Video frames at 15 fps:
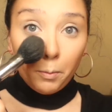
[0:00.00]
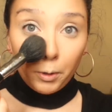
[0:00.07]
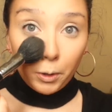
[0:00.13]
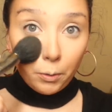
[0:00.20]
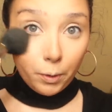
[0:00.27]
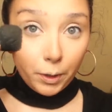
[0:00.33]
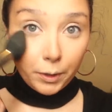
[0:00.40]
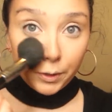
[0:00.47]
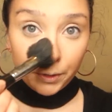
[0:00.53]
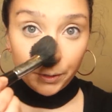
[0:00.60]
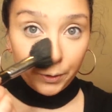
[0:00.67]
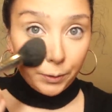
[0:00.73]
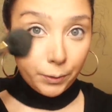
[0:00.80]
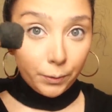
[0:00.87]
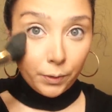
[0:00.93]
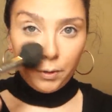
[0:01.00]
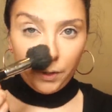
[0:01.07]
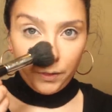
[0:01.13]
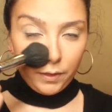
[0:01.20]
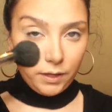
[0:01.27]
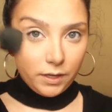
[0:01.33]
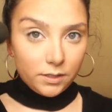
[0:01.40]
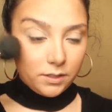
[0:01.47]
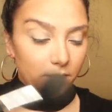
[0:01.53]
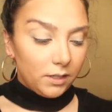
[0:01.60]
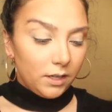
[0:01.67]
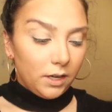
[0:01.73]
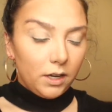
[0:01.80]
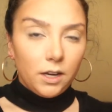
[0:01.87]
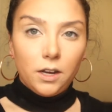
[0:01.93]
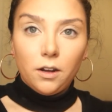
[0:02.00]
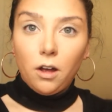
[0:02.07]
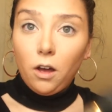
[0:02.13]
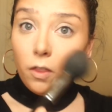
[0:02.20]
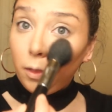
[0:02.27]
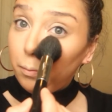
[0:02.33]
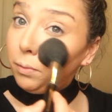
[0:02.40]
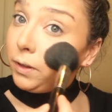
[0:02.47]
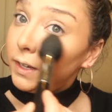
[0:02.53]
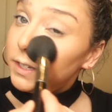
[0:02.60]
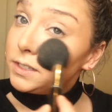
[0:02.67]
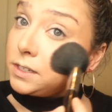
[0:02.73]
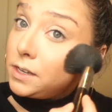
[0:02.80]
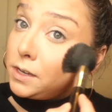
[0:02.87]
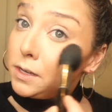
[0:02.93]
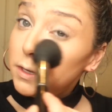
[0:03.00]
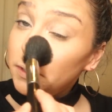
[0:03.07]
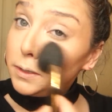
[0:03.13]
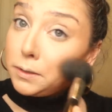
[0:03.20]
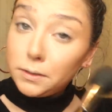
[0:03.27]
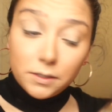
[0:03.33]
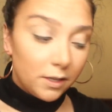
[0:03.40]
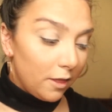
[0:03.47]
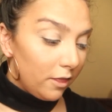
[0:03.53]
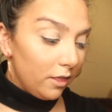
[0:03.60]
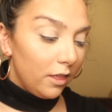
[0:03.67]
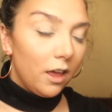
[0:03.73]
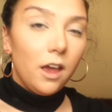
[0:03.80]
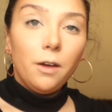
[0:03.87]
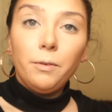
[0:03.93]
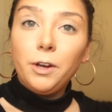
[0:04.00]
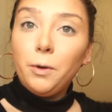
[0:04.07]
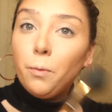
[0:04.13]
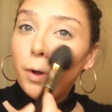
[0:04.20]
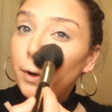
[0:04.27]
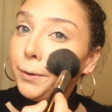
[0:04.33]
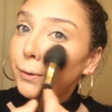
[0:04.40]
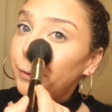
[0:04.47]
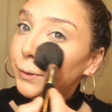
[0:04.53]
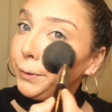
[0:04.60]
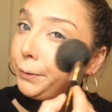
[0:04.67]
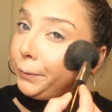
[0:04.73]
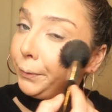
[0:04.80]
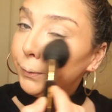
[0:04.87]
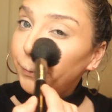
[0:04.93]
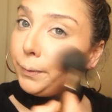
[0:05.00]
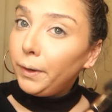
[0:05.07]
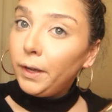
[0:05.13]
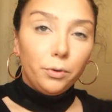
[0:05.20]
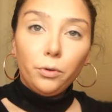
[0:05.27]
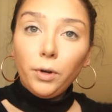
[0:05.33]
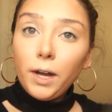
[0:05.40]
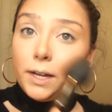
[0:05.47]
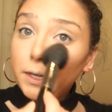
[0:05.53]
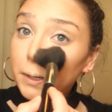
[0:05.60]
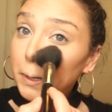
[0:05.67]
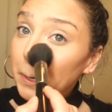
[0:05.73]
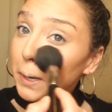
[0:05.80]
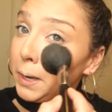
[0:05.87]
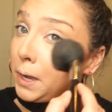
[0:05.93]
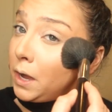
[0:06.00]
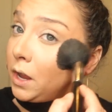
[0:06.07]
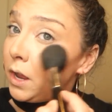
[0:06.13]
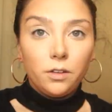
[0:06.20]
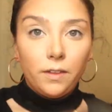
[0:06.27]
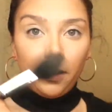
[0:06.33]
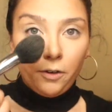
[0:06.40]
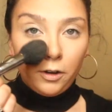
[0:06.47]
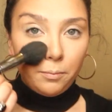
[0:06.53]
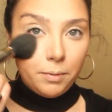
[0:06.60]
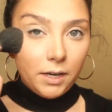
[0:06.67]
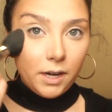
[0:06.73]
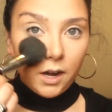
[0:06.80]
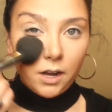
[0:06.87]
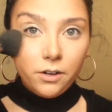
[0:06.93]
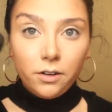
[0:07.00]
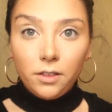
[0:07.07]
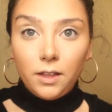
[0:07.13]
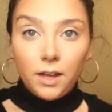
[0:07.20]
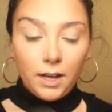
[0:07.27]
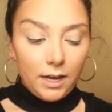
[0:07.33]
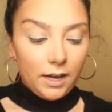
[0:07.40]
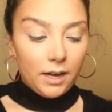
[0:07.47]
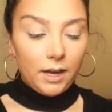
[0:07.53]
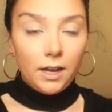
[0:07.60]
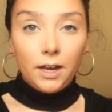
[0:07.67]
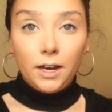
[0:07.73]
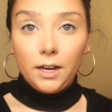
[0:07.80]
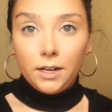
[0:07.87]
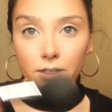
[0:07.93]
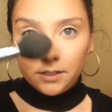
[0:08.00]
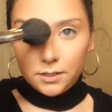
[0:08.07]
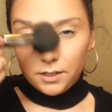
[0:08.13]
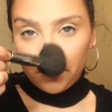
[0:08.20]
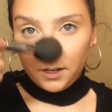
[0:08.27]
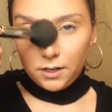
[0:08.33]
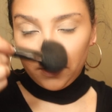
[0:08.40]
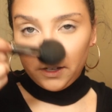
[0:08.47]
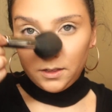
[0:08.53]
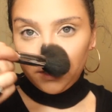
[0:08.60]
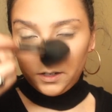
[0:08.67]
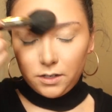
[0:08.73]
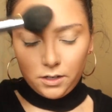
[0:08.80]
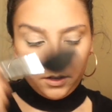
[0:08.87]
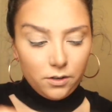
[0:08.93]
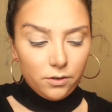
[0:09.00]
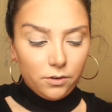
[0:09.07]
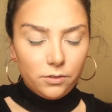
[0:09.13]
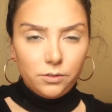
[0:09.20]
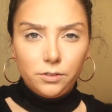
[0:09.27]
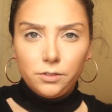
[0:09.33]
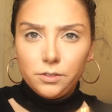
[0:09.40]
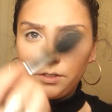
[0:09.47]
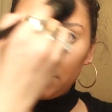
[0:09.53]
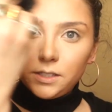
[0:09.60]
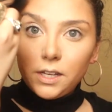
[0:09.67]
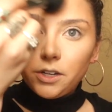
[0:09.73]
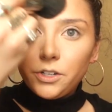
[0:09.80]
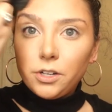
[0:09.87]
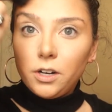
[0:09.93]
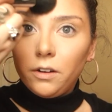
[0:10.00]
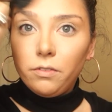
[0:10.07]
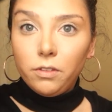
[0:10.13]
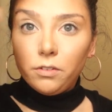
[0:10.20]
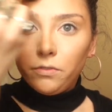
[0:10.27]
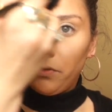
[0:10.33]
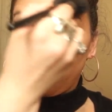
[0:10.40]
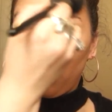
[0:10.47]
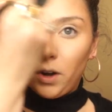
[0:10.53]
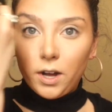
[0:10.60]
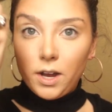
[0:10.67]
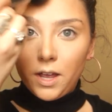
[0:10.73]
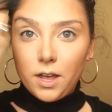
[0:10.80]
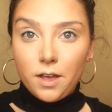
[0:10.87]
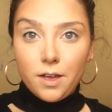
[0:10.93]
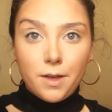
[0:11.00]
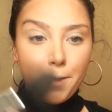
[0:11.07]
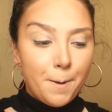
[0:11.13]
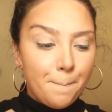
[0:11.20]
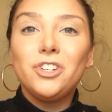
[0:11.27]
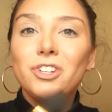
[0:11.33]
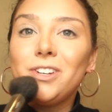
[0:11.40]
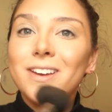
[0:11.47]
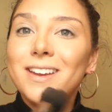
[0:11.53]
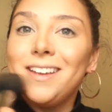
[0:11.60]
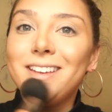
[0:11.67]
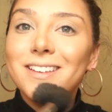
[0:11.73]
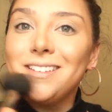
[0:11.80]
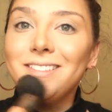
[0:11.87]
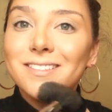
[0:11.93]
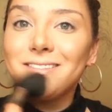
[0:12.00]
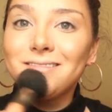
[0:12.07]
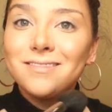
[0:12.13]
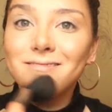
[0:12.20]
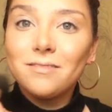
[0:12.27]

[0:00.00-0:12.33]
and we're going to put this in all the places that we want to brighten. So that would be under the eyes, on the nose, center of the forehead, chin.